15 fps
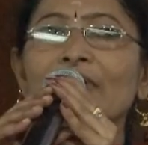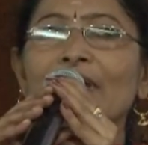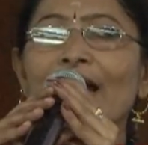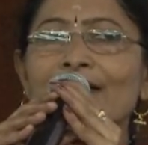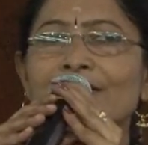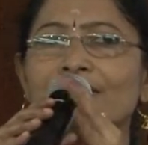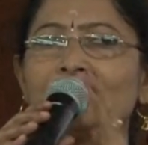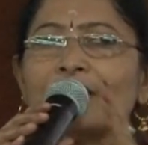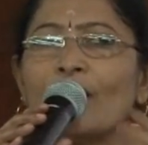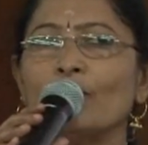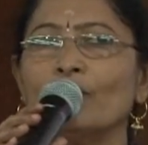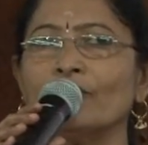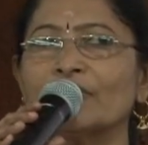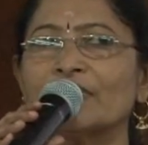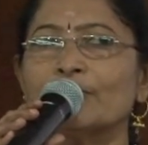last
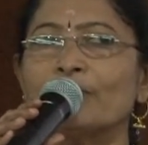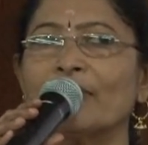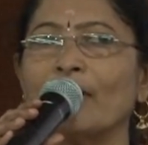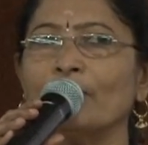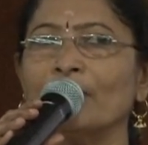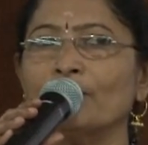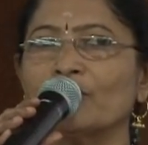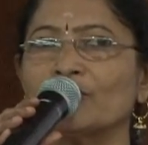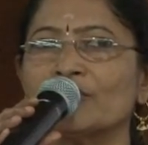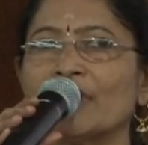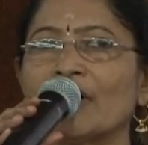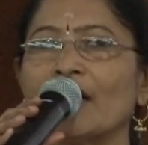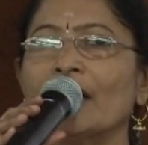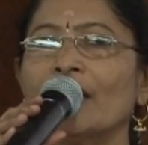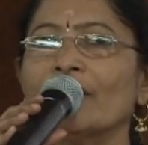round with the Brahma
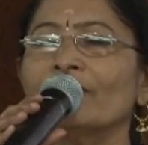Mudra,